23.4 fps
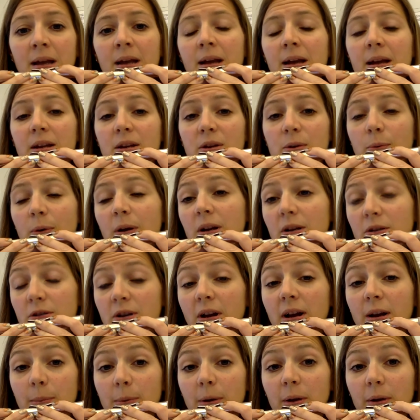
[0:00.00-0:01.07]
And you want to
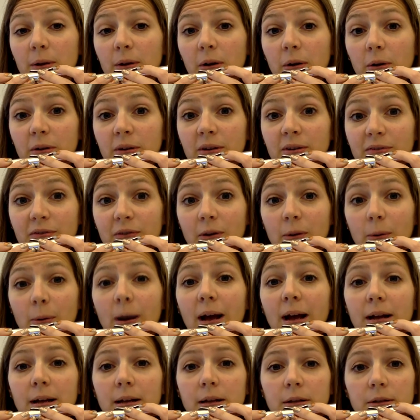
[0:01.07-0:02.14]
try to be able to hold it for a
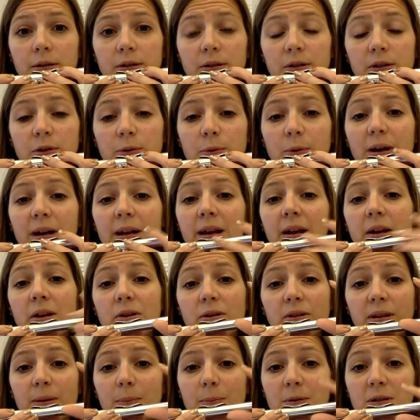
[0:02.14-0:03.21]
while. So you want to get your
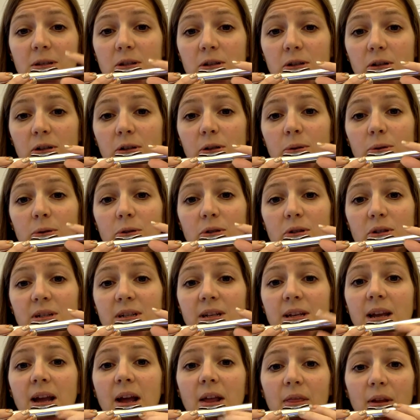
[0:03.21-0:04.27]
lips closer
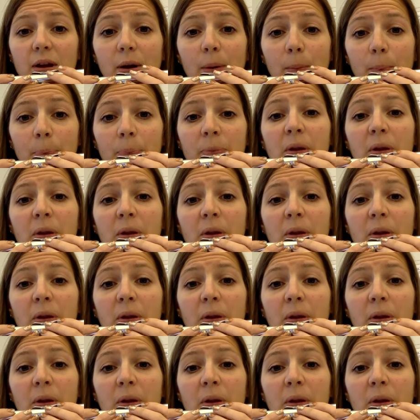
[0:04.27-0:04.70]
together.